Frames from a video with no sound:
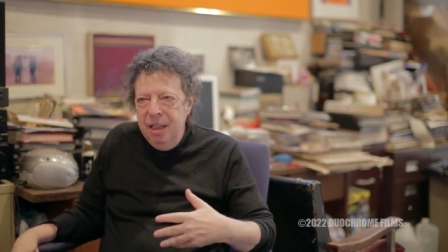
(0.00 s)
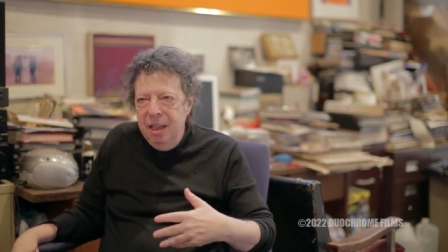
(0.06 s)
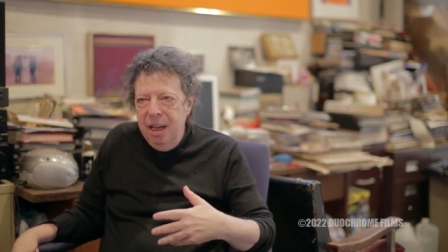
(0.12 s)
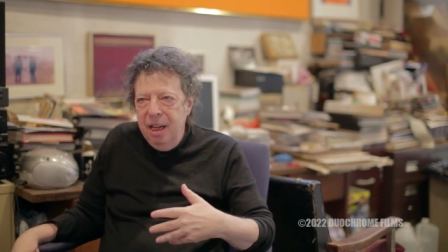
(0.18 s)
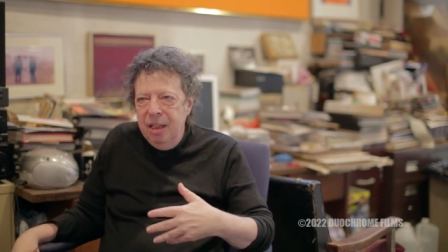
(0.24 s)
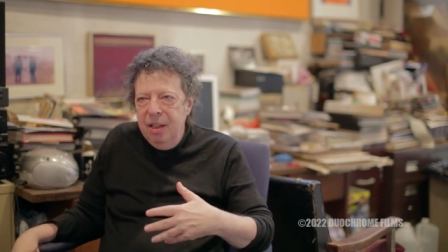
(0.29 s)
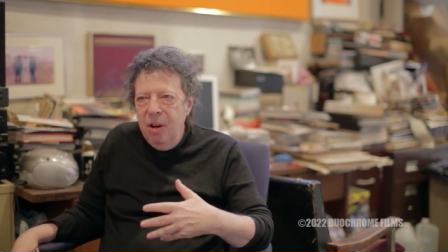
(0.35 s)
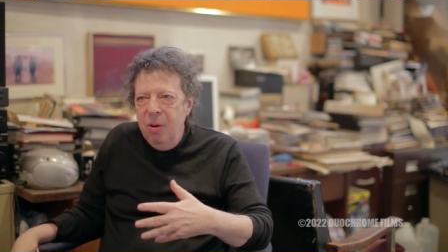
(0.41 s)

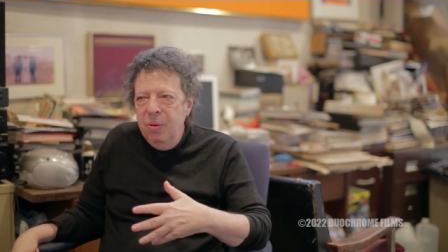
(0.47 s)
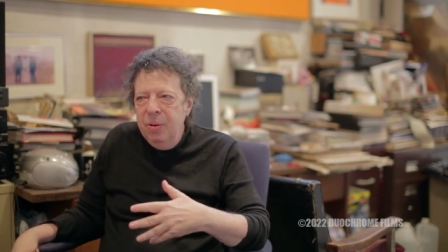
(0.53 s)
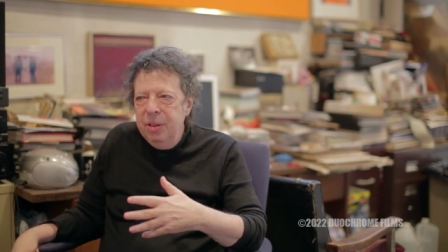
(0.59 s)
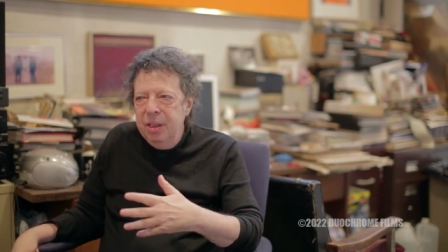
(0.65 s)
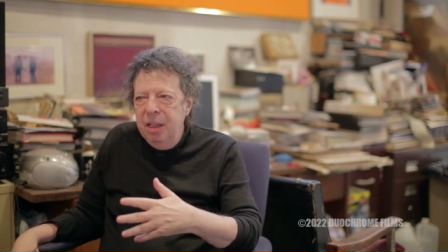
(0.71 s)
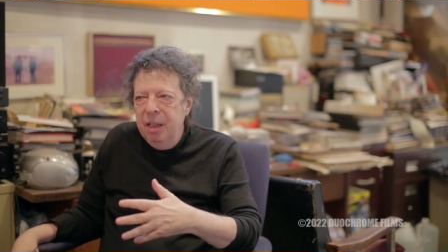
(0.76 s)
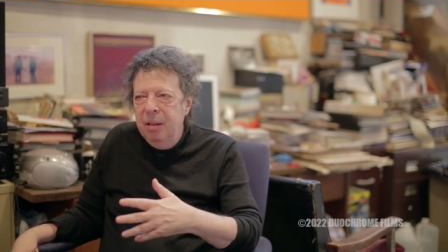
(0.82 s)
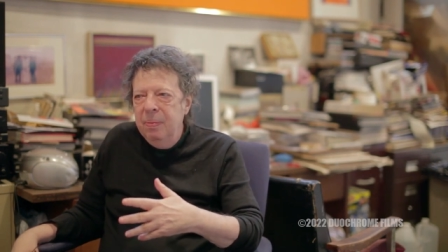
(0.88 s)
I go
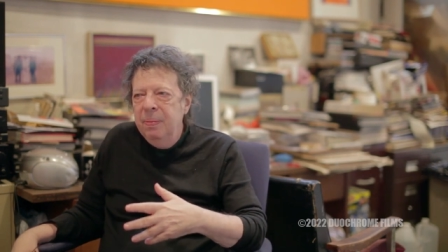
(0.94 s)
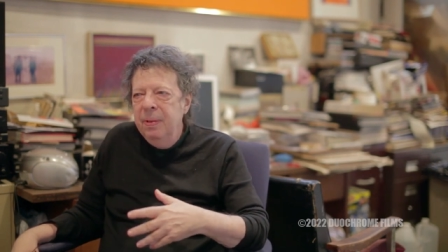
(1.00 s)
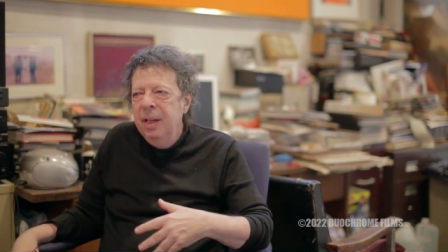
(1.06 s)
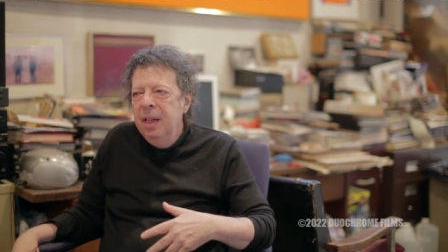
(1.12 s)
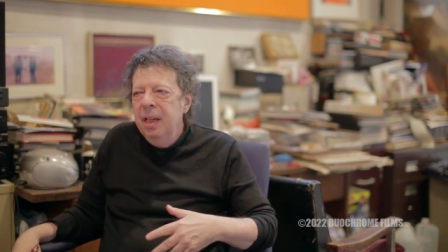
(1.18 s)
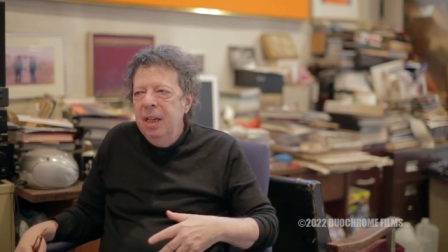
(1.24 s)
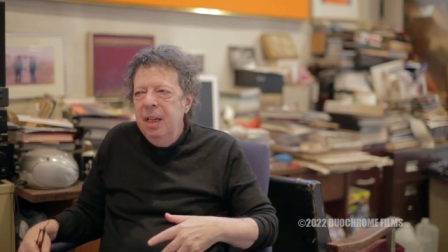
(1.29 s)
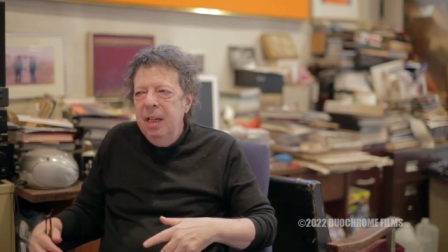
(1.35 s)
with him,
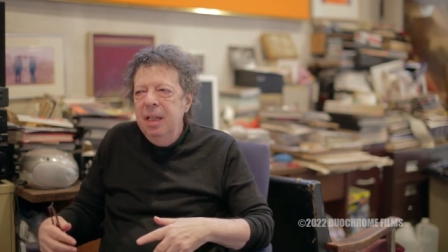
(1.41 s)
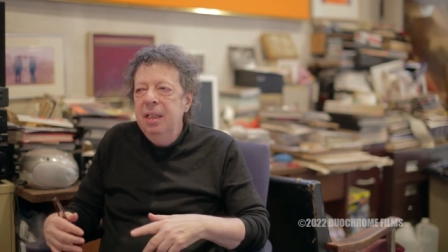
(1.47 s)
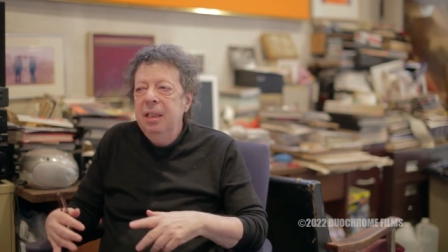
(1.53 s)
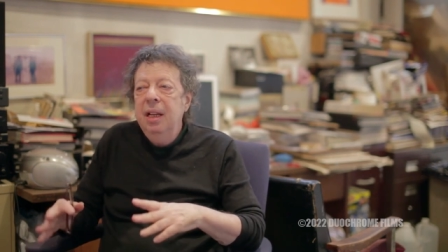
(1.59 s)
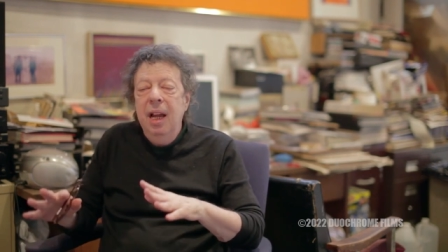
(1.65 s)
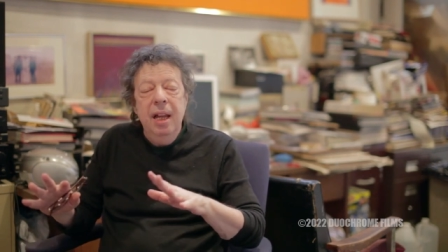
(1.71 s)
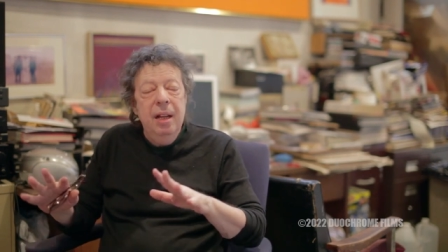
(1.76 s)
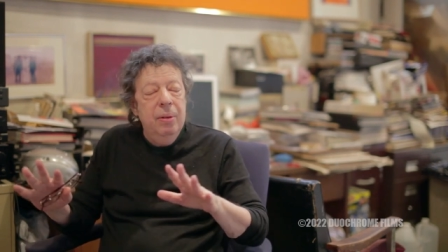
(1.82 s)

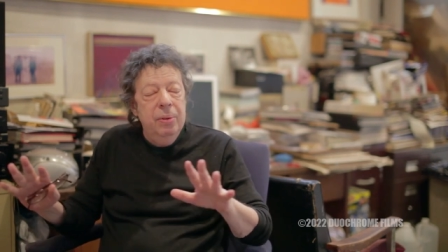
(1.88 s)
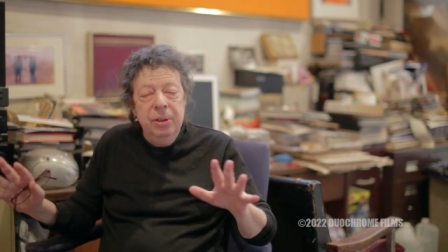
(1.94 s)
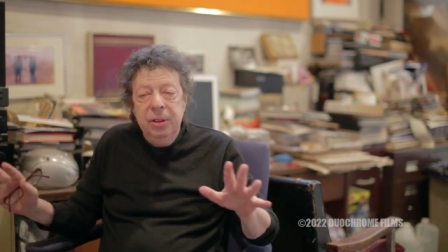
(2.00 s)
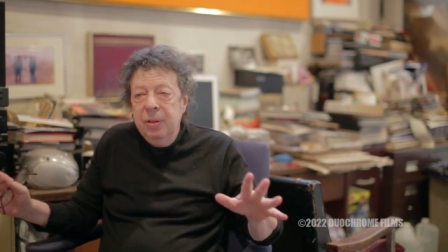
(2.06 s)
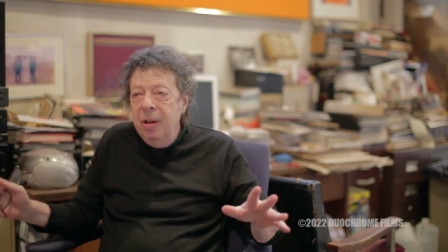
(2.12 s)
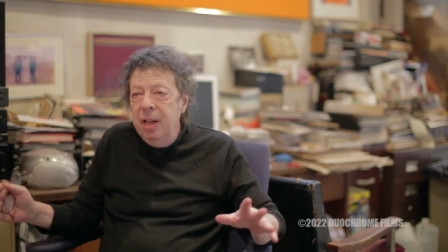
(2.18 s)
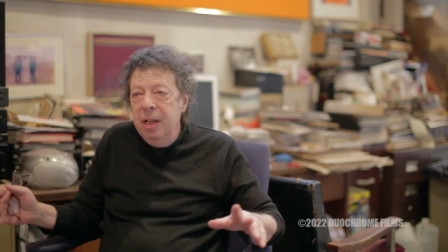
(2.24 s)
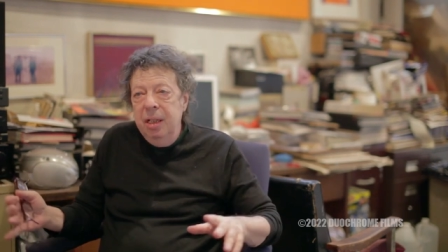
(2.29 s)
he, and it
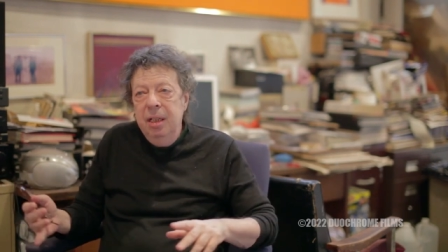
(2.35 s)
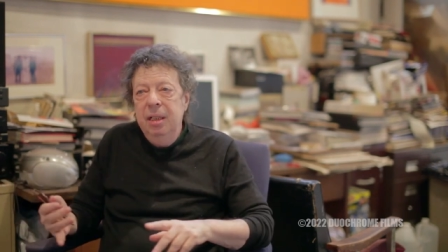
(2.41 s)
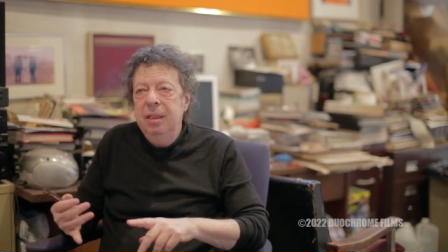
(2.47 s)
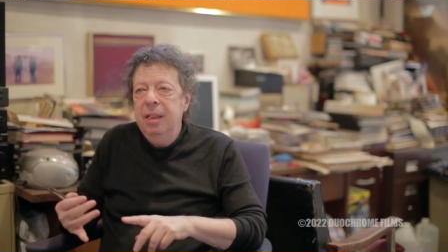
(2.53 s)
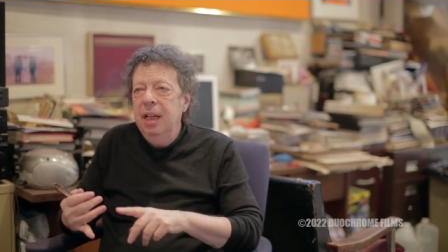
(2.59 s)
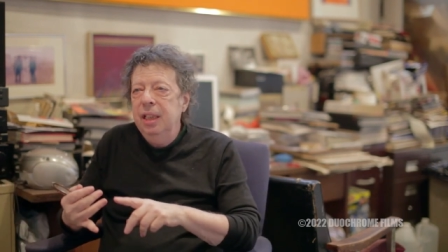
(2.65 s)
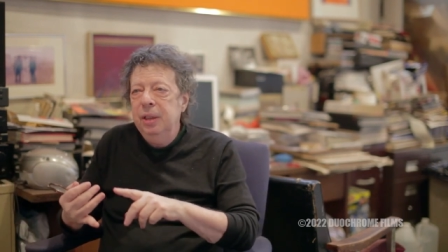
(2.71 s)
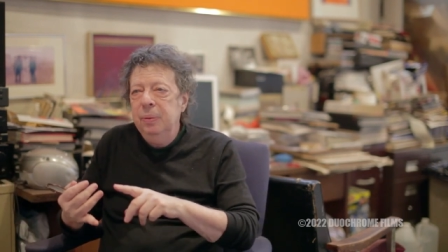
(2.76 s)
was great. He
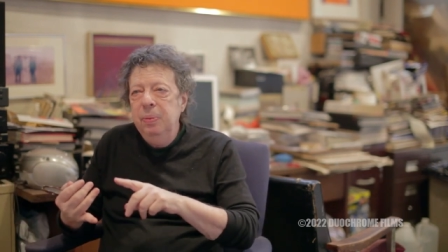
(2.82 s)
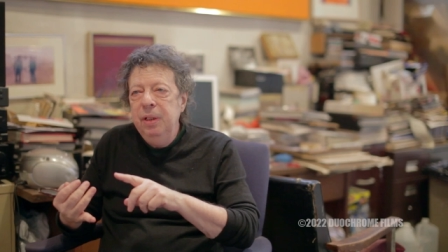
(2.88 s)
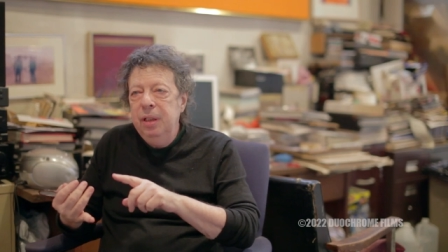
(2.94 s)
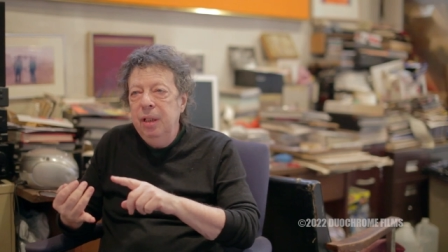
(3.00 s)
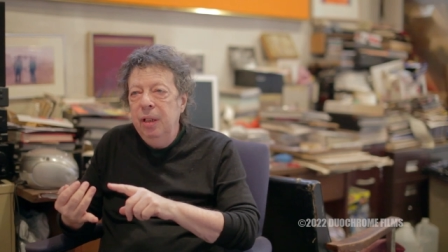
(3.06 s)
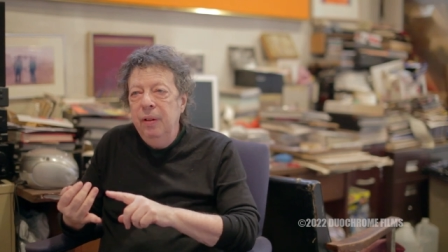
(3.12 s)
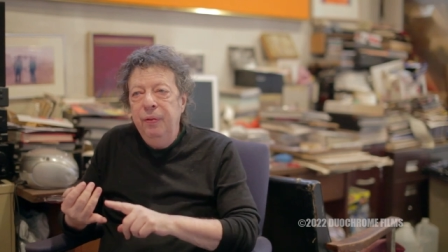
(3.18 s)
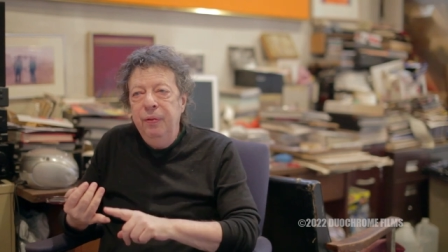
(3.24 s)
takes me
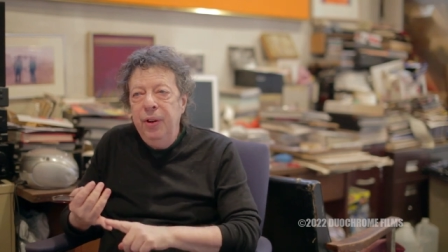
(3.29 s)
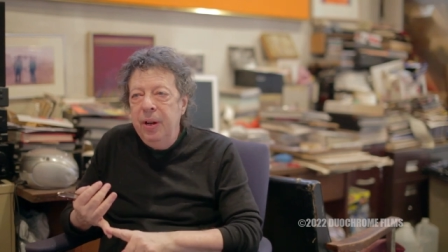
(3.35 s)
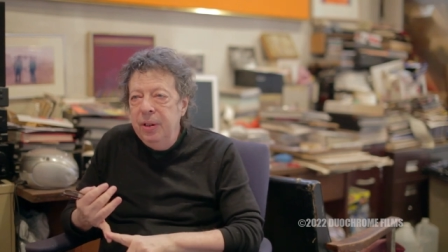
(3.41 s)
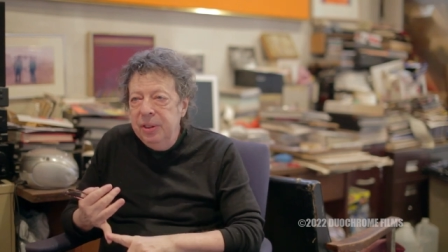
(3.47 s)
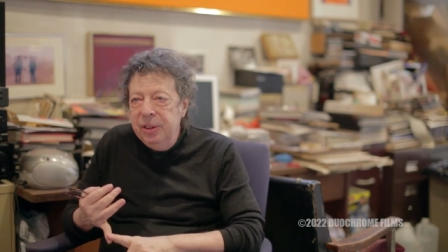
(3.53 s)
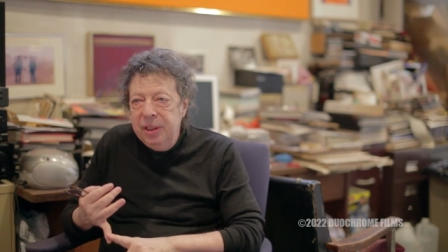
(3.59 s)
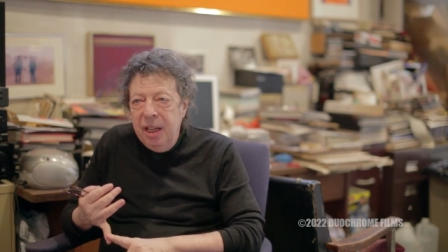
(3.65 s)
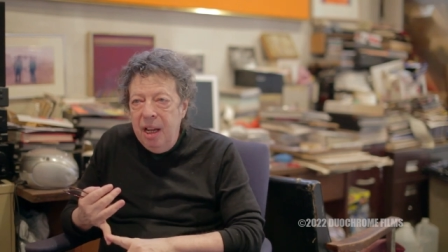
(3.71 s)
to the
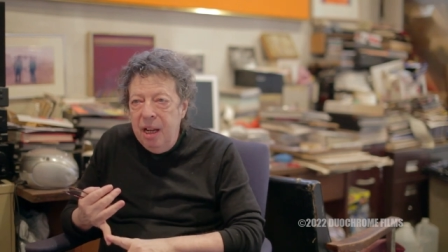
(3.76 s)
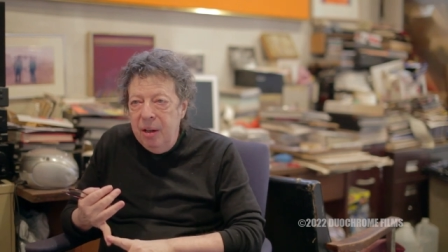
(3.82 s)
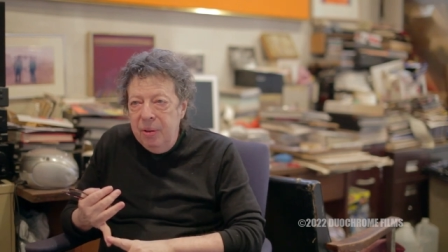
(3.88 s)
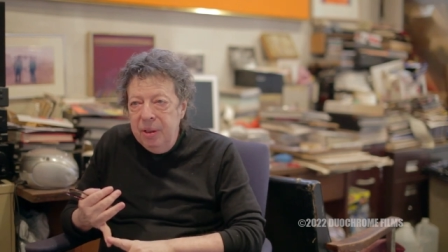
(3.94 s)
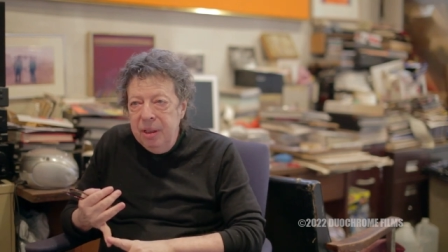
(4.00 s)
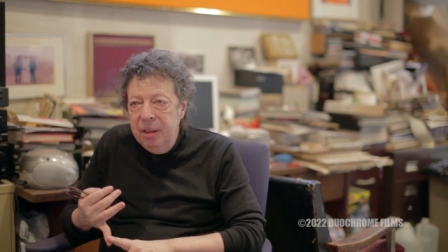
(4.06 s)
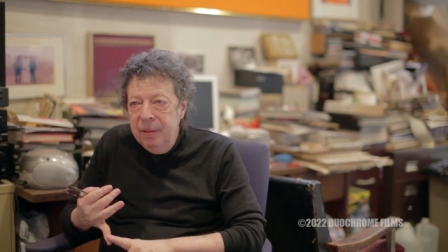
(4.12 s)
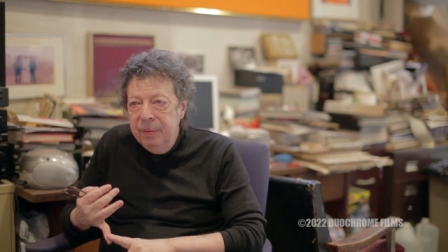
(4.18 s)
Ferus
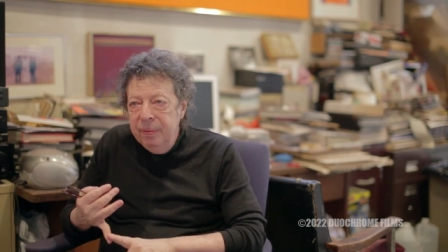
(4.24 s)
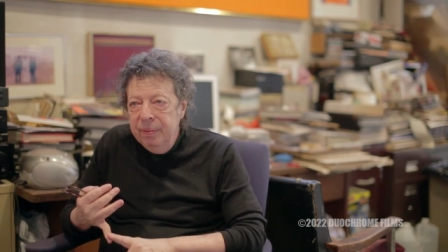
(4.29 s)
Gallery.